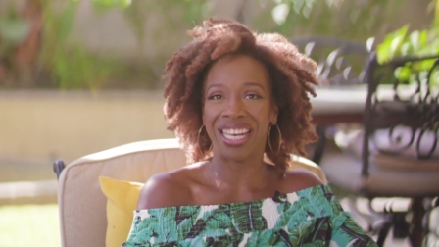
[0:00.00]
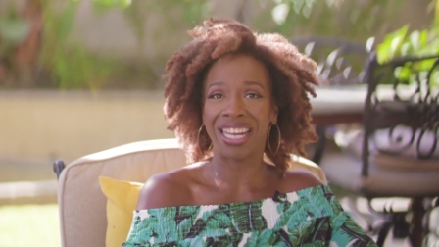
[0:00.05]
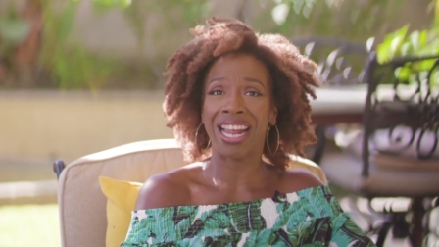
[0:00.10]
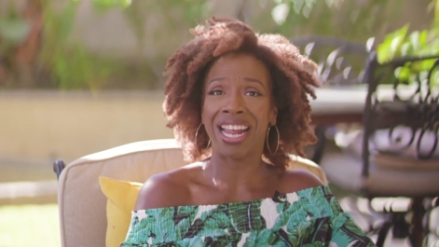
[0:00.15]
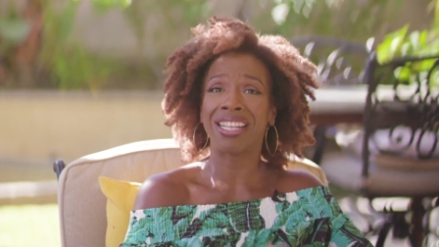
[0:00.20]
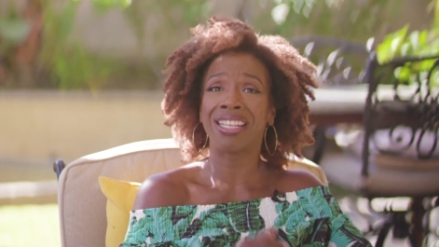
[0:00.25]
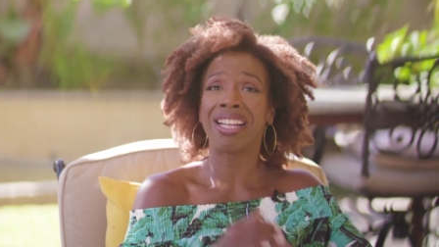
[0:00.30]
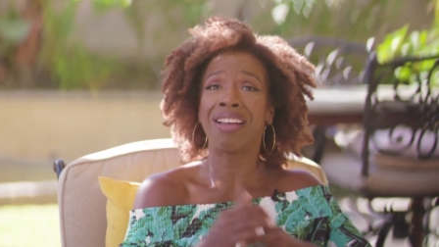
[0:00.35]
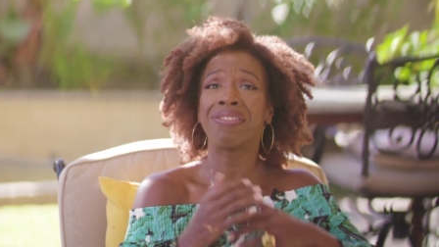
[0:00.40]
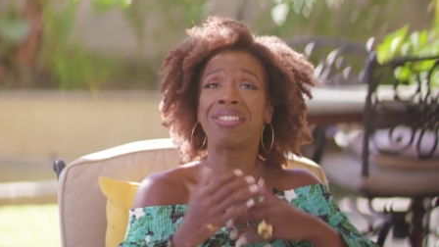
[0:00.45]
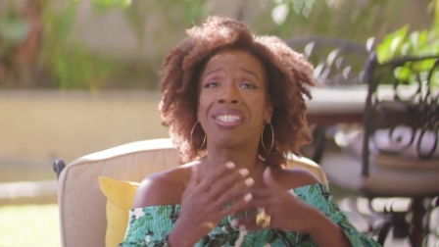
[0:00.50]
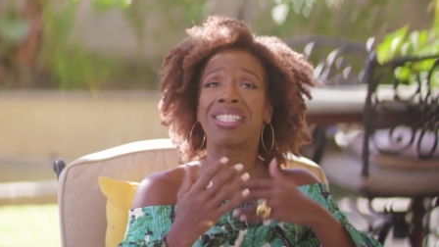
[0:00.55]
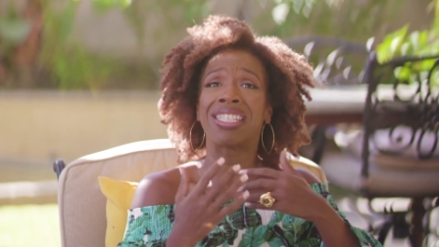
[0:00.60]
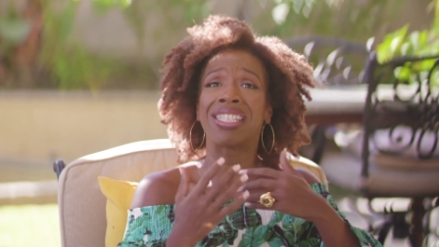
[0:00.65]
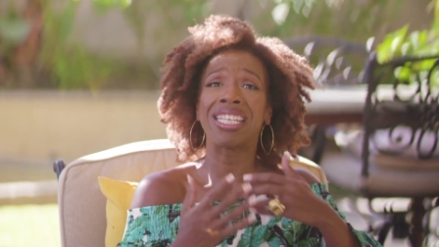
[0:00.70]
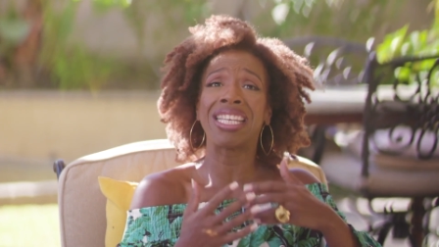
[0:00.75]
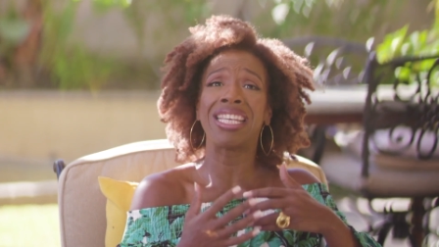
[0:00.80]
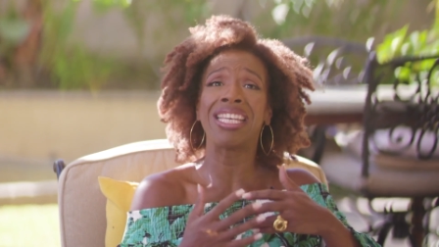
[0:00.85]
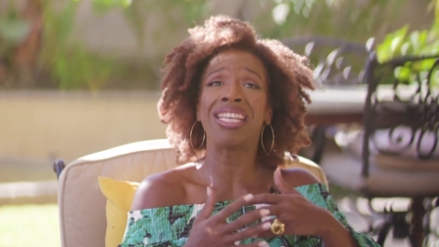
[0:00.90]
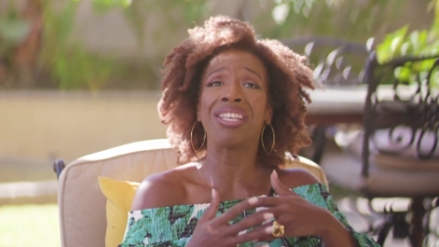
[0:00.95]
and I love
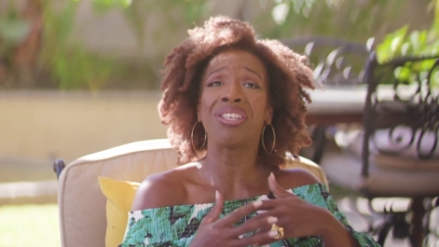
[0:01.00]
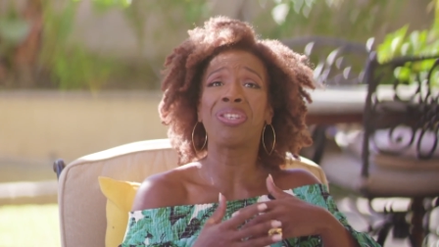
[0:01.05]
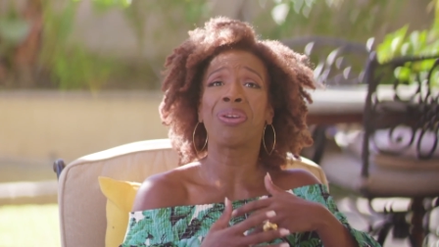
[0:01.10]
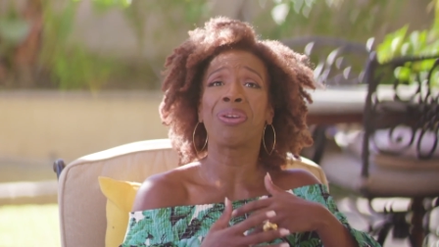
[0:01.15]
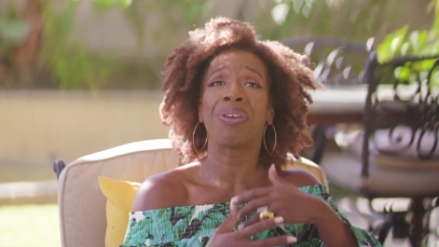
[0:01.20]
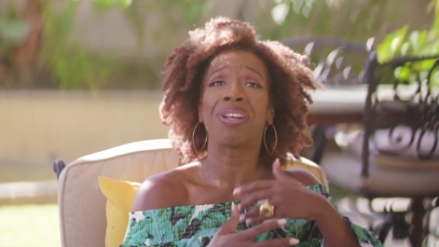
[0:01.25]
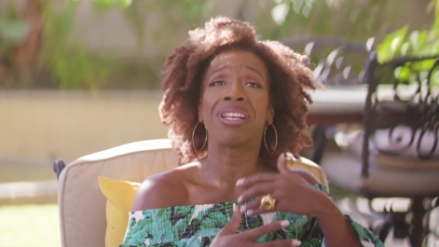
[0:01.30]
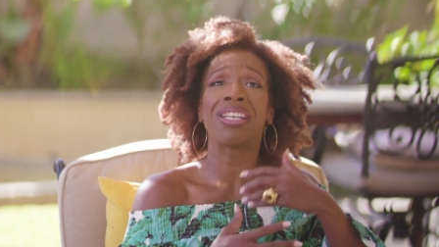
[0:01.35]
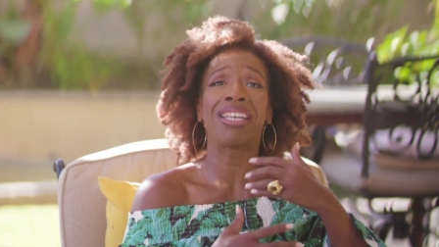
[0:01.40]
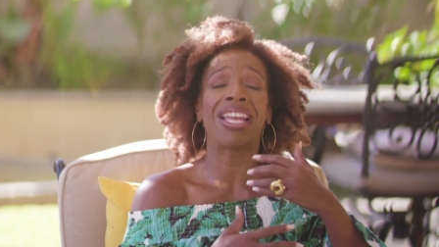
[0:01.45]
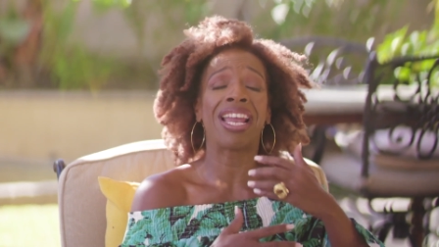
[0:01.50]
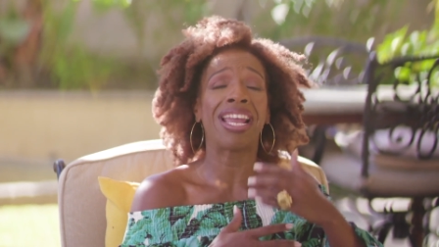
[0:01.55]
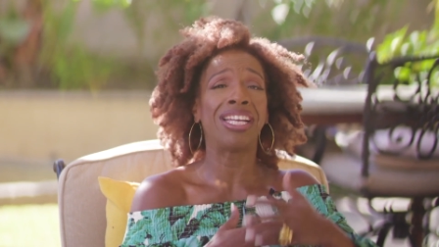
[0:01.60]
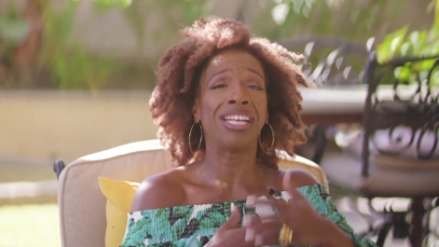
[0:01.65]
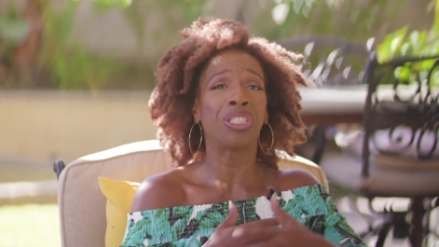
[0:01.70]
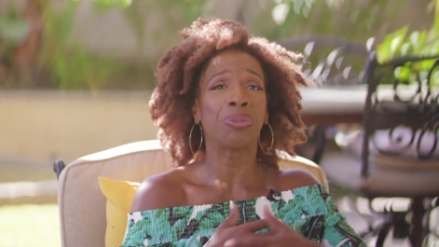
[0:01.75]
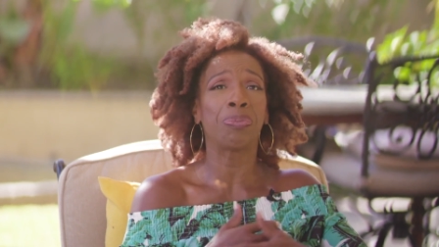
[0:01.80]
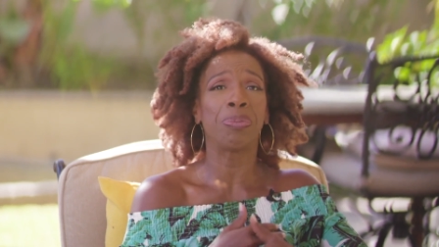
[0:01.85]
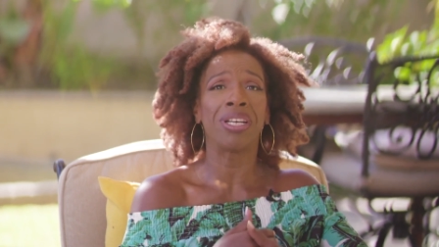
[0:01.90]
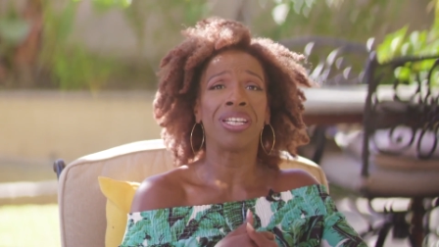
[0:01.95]
seeing your
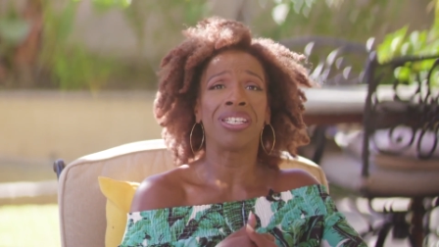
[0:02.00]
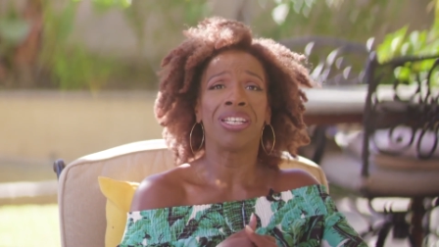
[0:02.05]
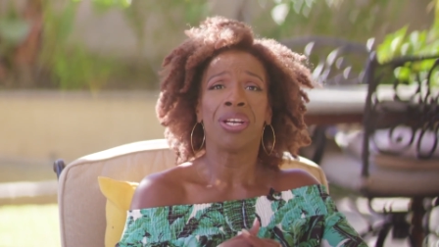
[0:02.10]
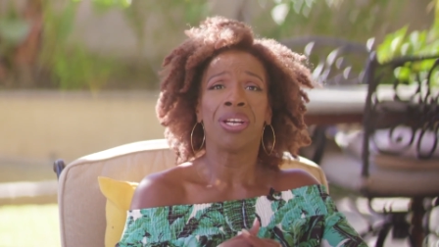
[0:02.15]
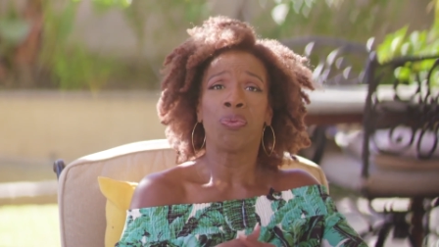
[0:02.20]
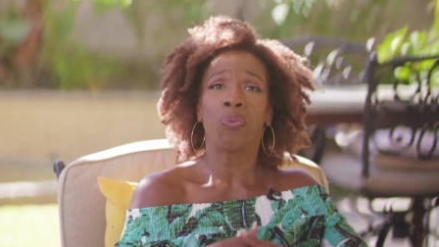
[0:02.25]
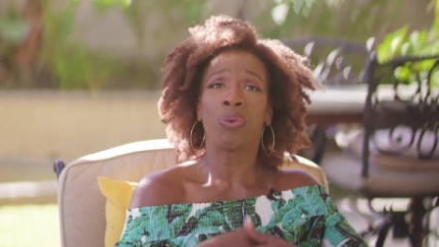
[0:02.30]
engagement